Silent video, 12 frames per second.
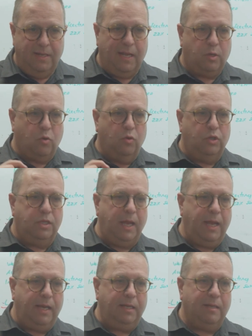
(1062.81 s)
that
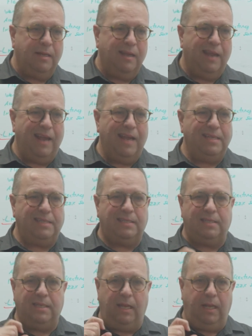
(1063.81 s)
contains a
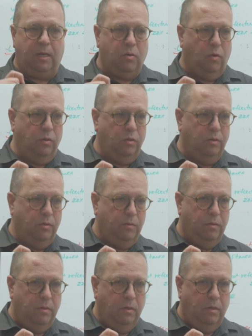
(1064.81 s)
silicone